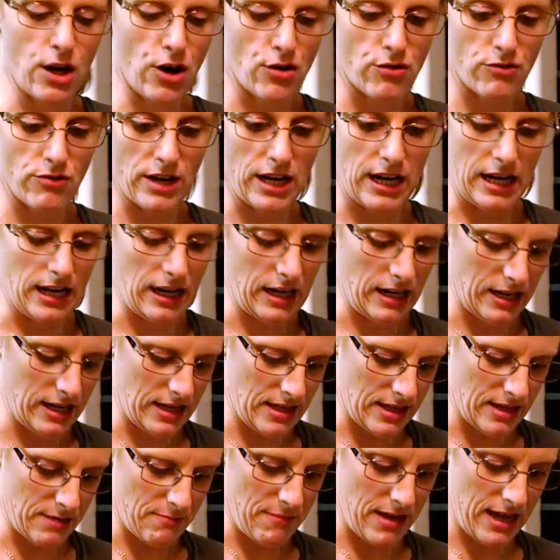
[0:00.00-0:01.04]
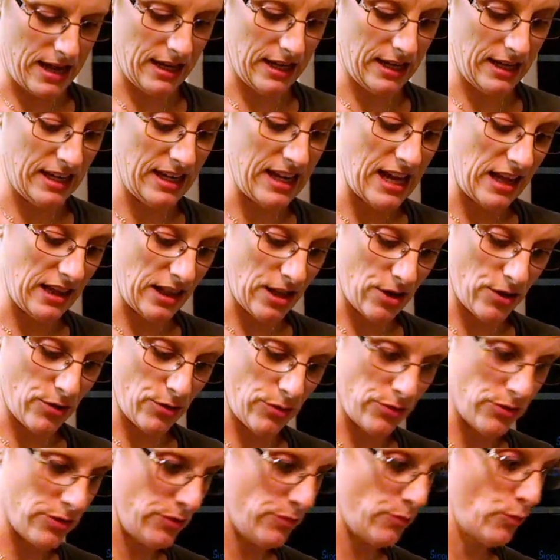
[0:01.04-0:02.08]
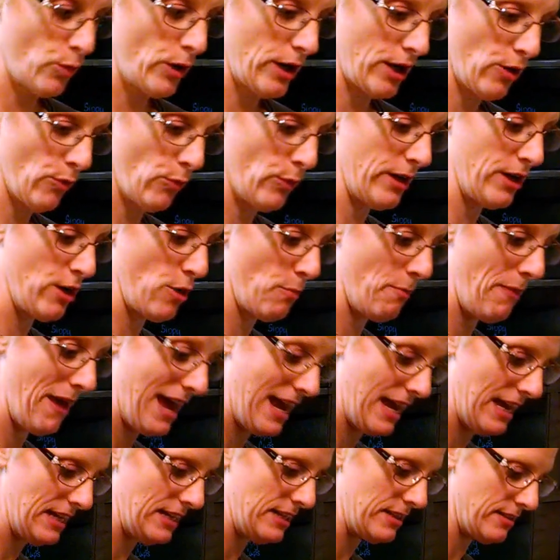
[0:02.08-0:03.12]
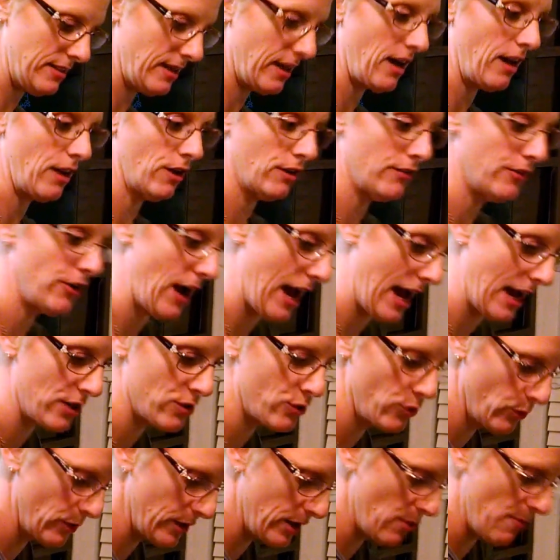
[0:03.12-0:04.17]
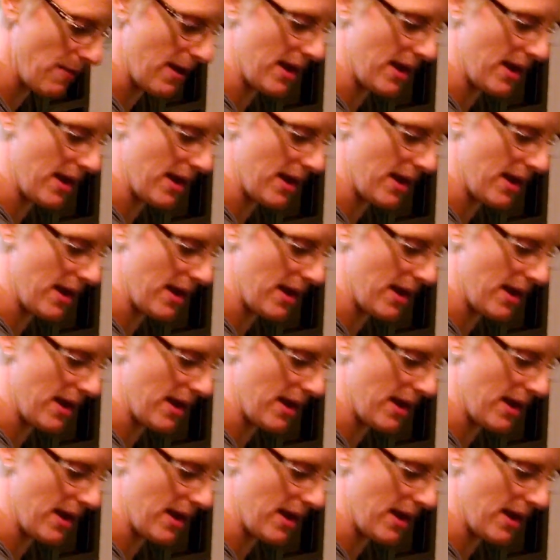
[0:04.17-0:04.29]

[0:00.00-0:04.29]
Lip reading: a green and then make yellow what your window pane, the color of your actual window